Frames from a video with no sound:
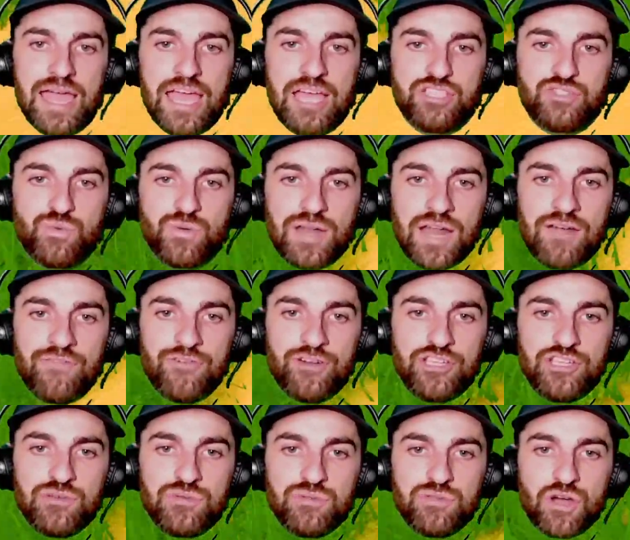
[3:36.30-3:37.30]
is whenever
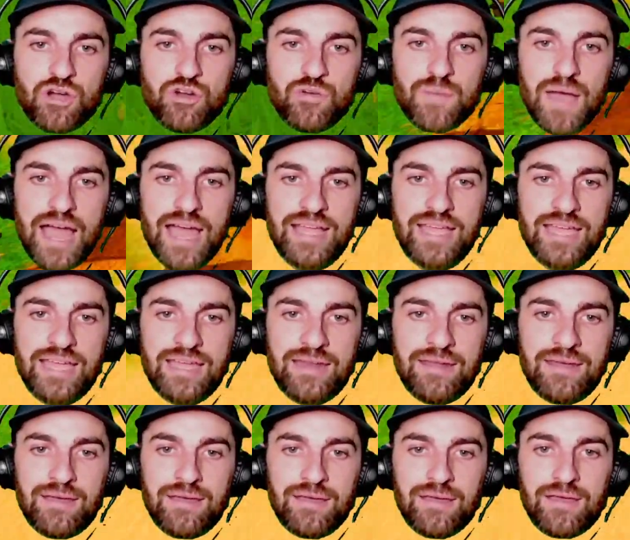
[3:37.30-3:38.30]
you load back in